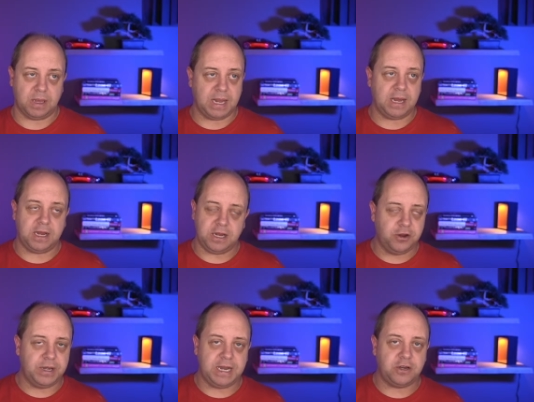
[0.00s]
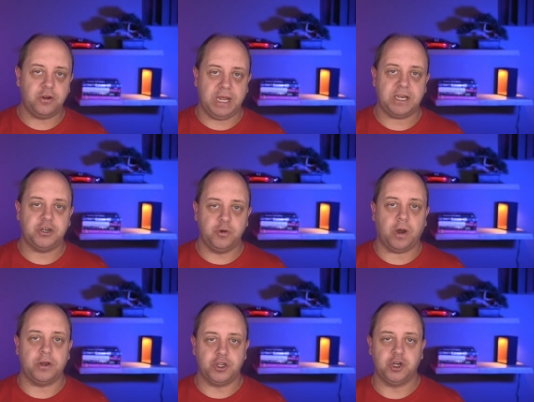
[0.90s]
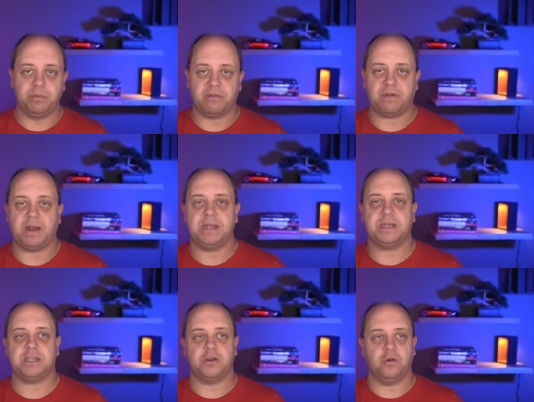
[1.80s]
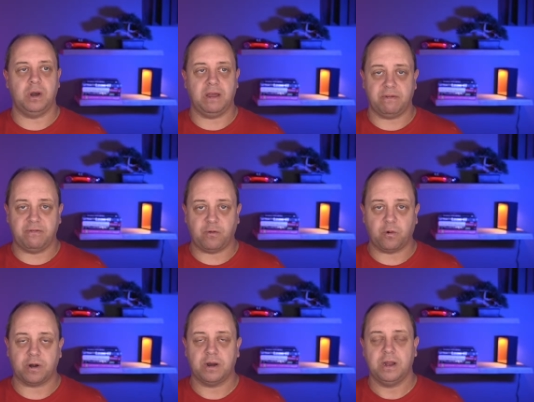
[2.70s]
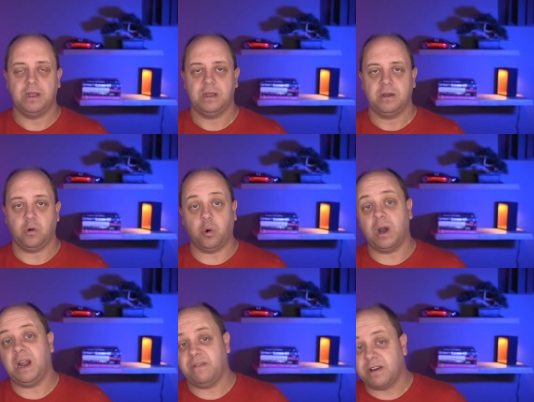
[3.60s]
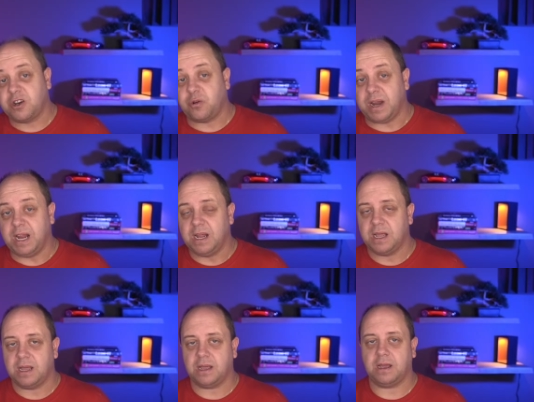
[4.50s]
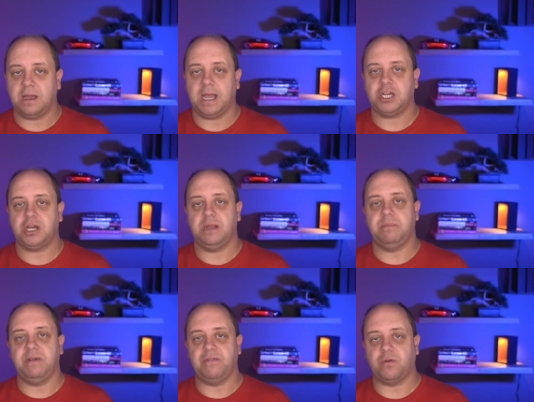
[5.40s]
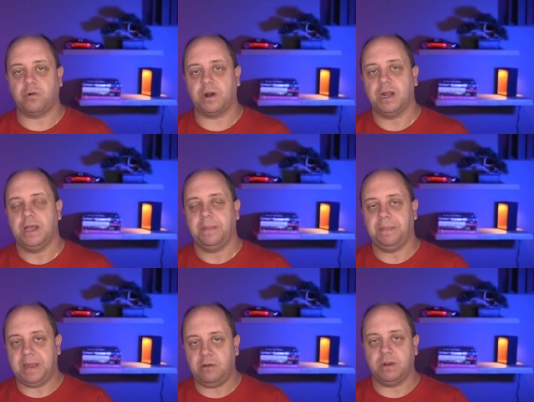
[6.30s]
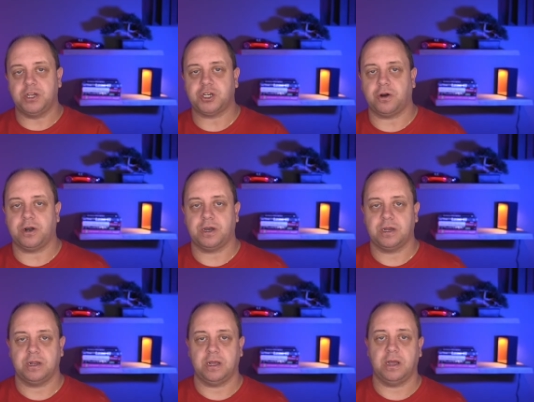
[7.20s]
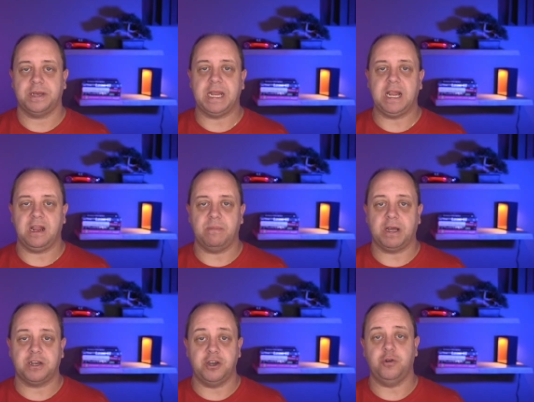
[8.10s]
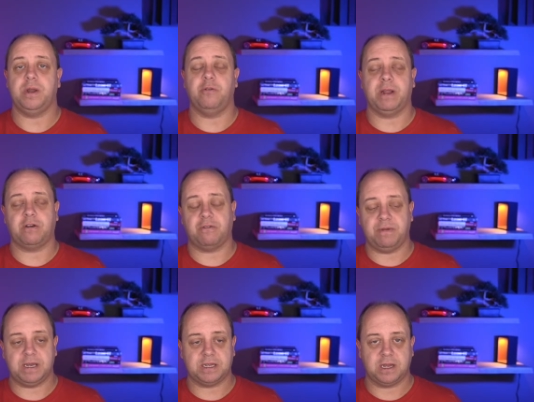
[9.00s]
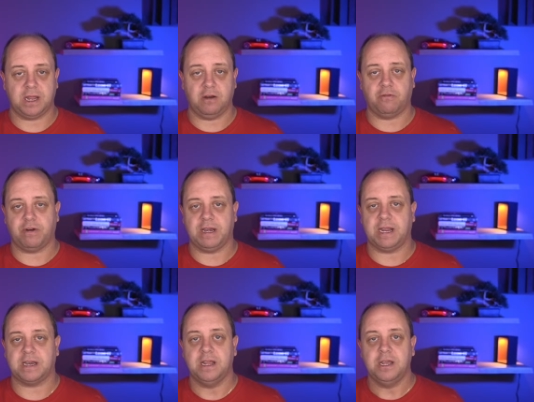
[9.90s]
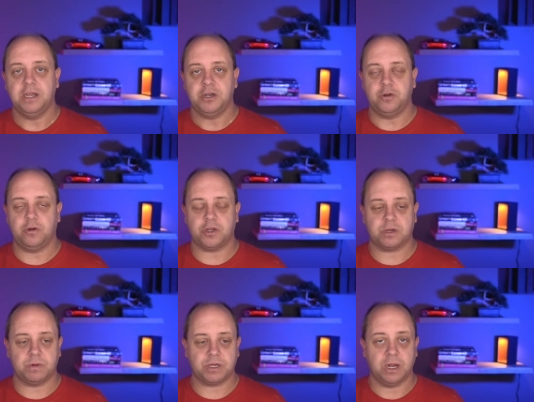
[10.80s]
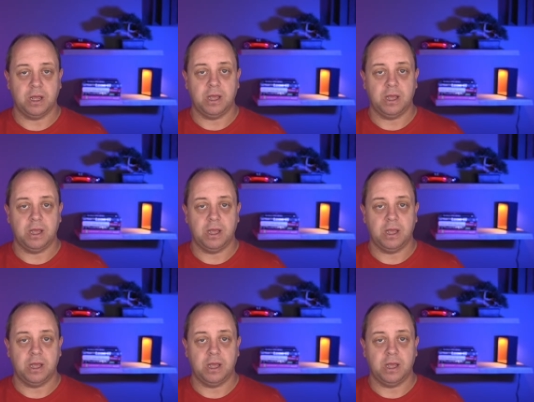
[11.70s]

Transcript: it, you need to get to unsupervised, so level 4 or level 3, uh, actually, before they will start uh, thinking about doing retrofits and offering that to customers.